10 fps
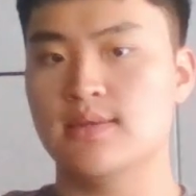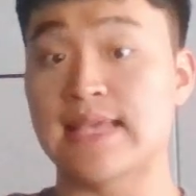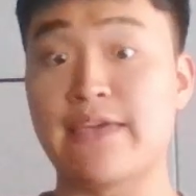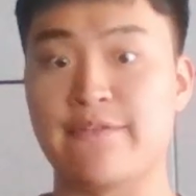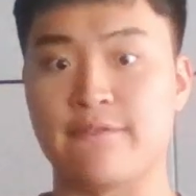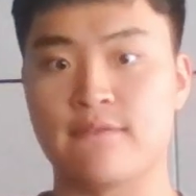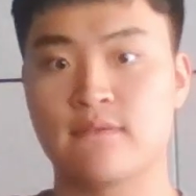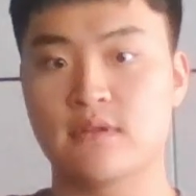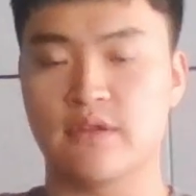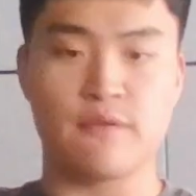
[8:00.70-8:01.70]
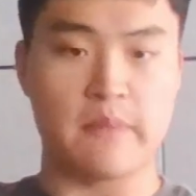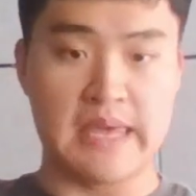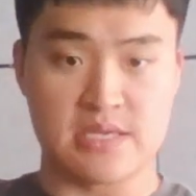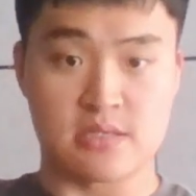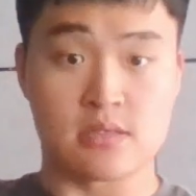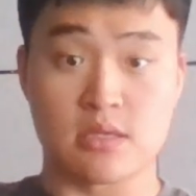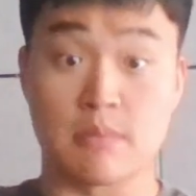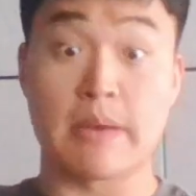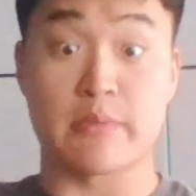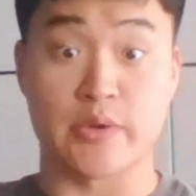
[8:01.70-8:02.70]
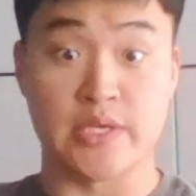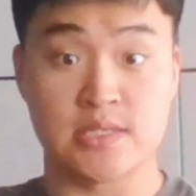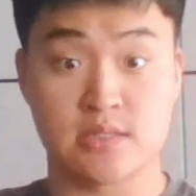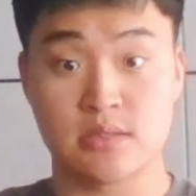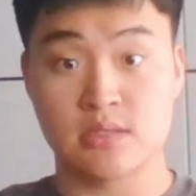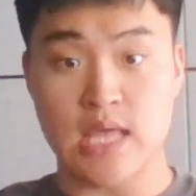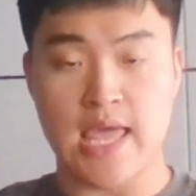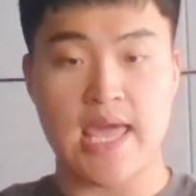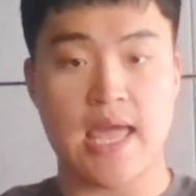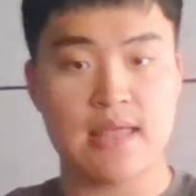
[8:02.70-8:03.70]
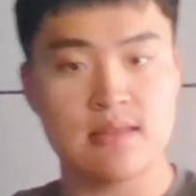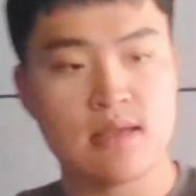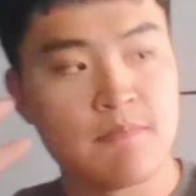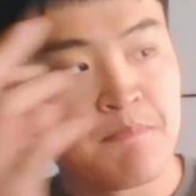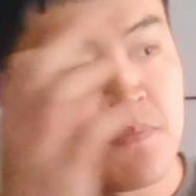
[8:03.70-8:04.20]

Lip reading: save the information in the memories. And